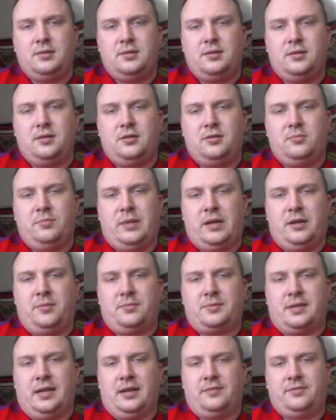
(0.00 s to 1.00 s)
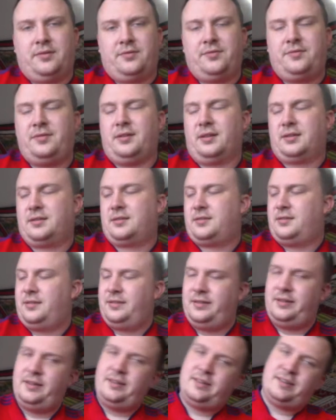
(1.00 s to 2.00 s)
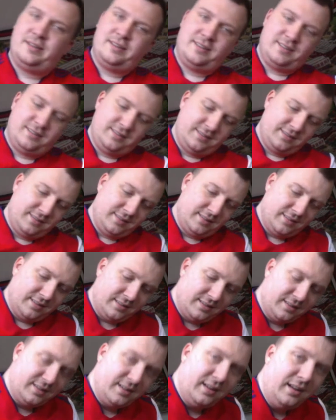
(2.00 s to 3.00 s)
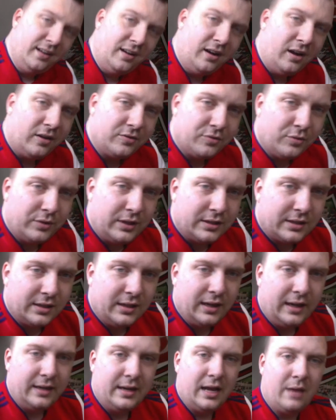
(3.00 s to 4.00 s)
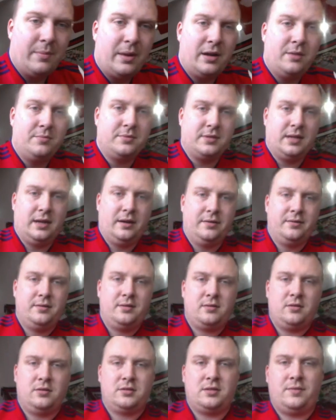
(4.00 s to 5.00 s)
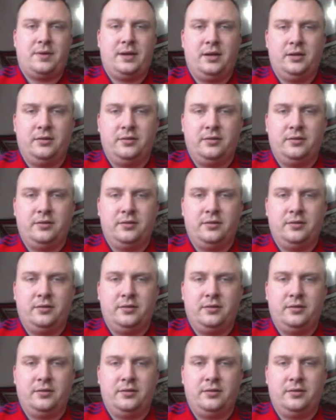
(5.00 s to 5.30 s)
Oh, Manham's down, for fuck's sake. After all this today, now Manham's down. Got something there,